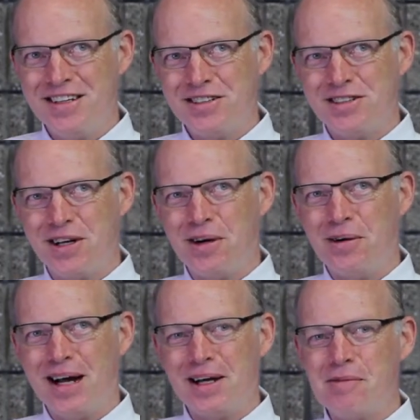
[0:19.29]

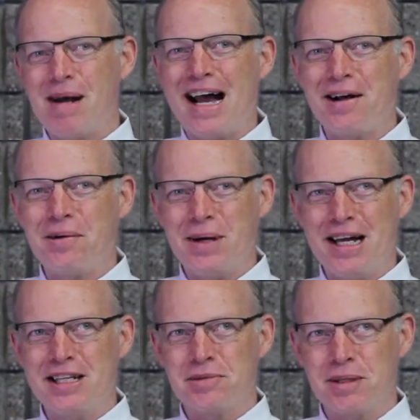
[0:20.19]
So I go back a
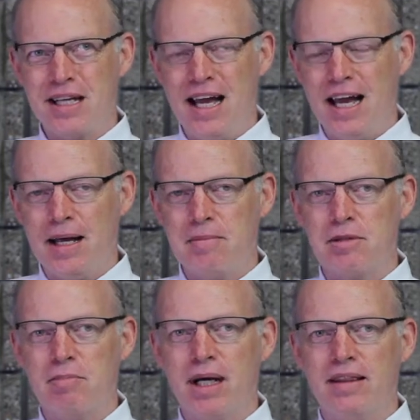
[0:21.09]
ways with
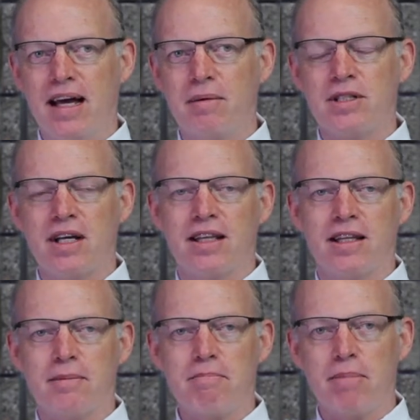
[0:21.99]
games, but that was on
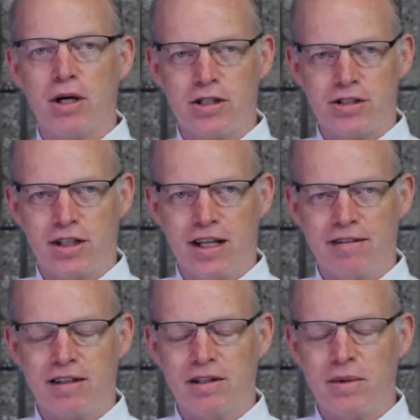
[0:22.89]
the personal
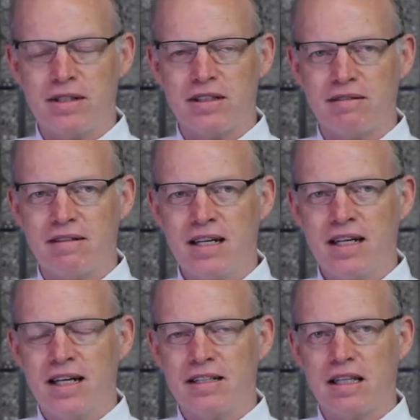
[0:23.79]
level. It wasn't
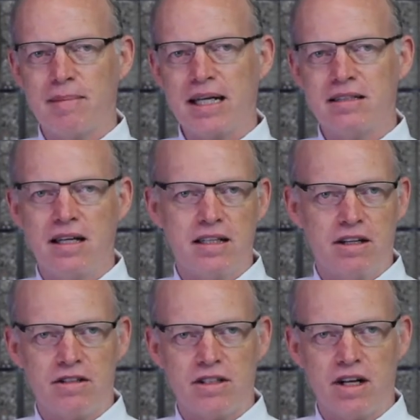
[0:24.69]
until about 10
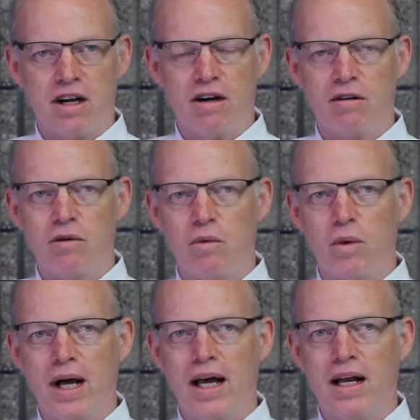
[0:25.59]
years ago
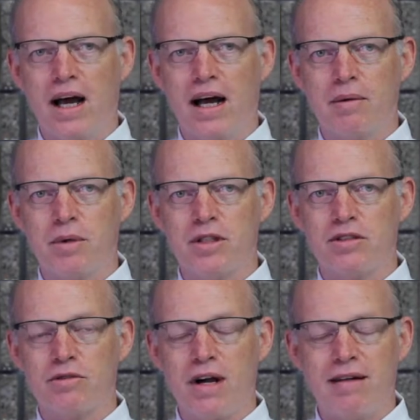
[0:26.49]
when I
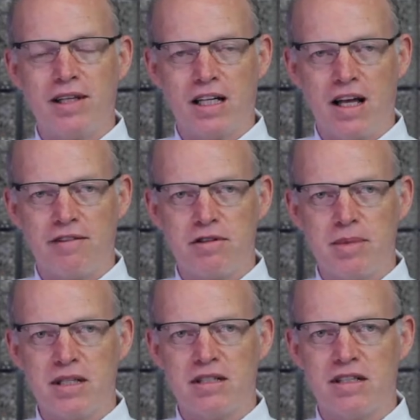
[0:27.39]
was traveling a lot for
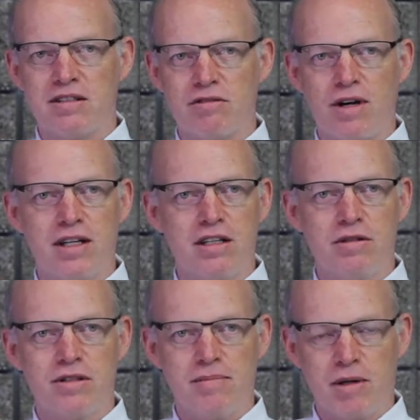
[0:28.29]
business and trying to
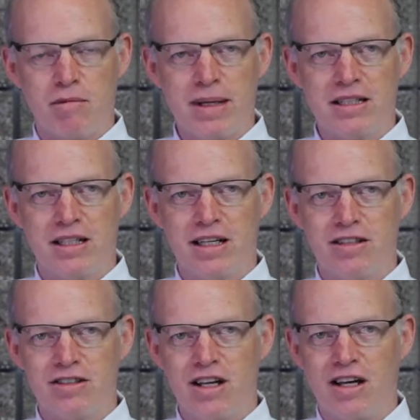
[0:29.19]
do something with my
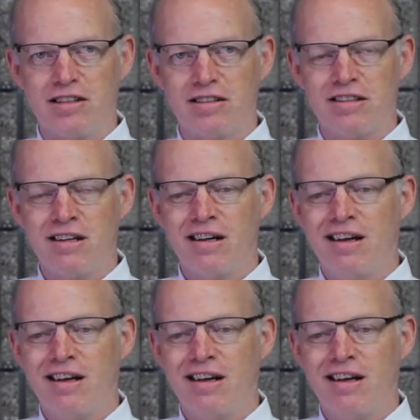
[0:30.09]
teenage sons.